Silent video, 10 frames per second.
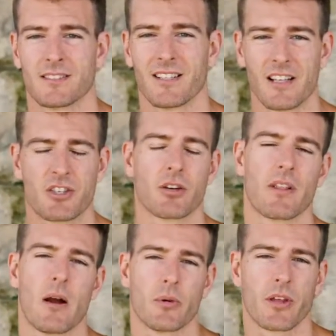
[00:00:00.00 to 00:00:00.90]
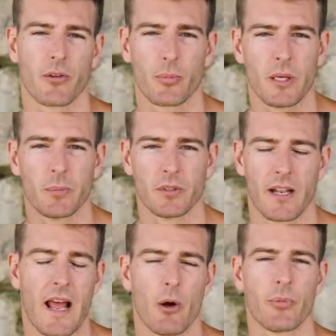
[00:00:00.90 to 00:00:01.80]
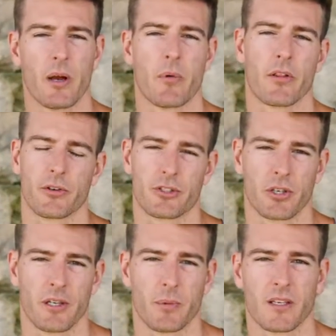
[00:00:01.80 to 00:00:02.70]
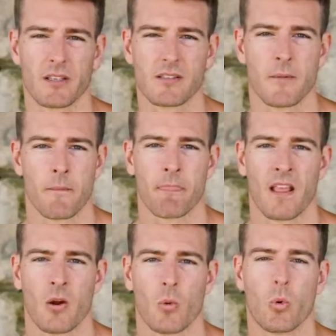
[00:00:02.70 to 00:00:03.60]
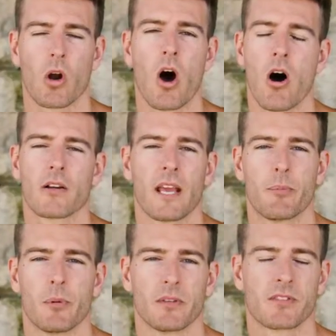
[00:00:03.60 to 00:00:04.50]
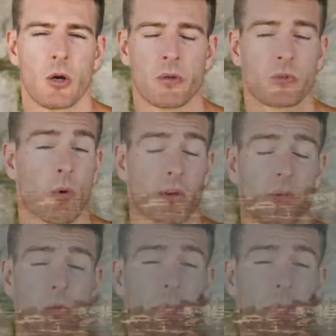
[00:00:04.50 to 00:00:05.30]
to then share that with other people and help them on their journey, because we're all capable of so much more than